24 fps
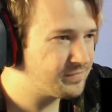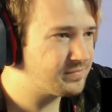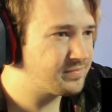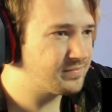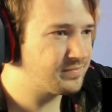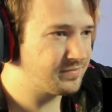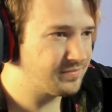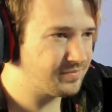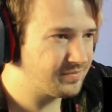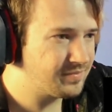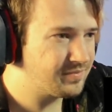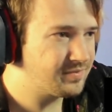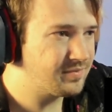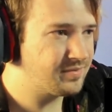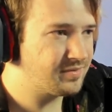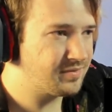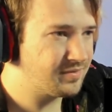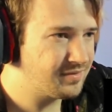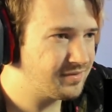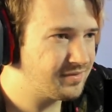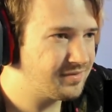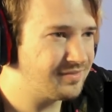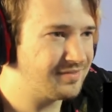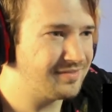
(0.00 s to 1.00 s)
Man knows my
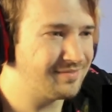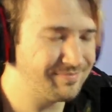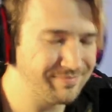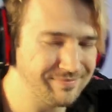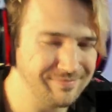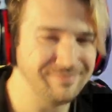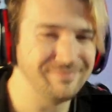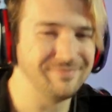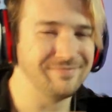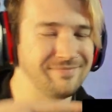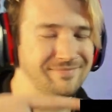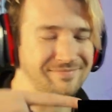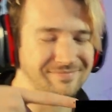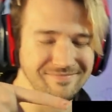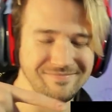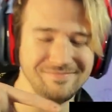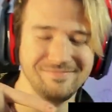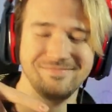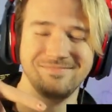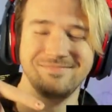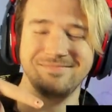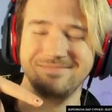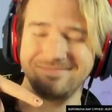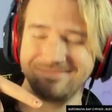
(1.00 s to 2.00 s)
name, but they know my
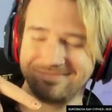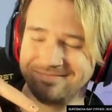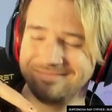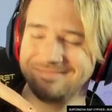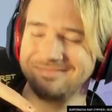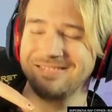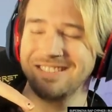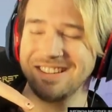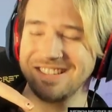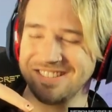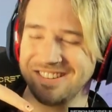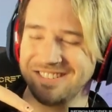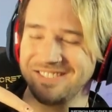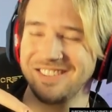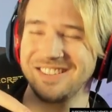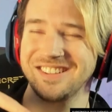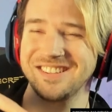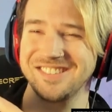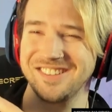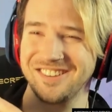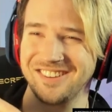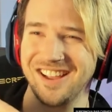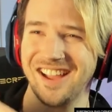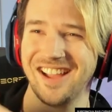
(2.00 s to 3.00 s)
face. But that's our,
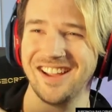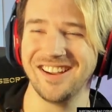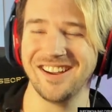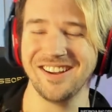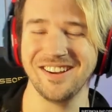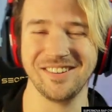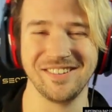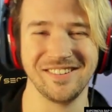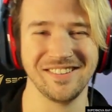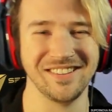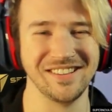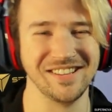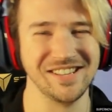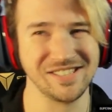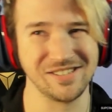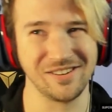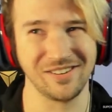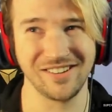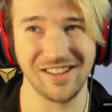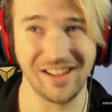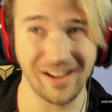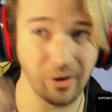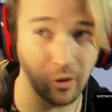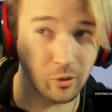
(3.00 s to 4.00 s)
that's our guy here. This is our
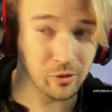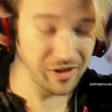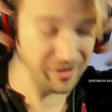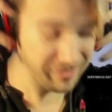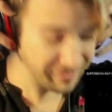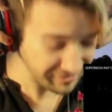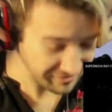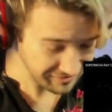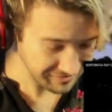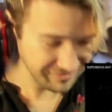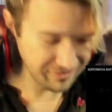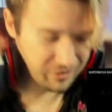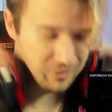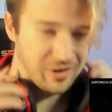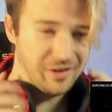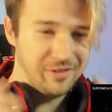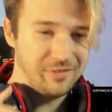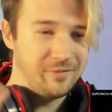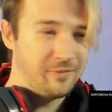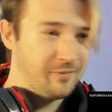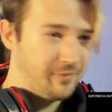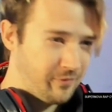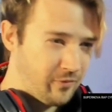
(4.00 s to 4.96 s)
guy. Hold on, hold on.